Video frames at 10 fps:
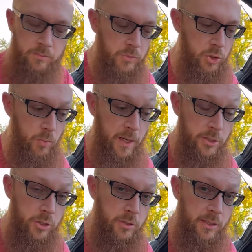too
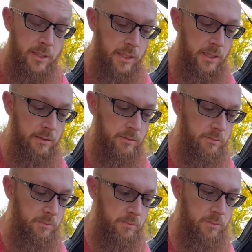much and
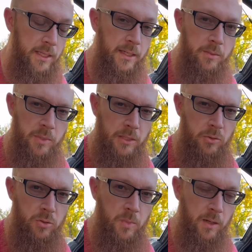then it'd be too
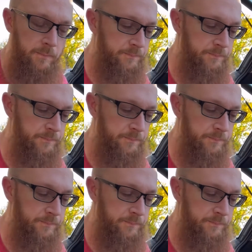small.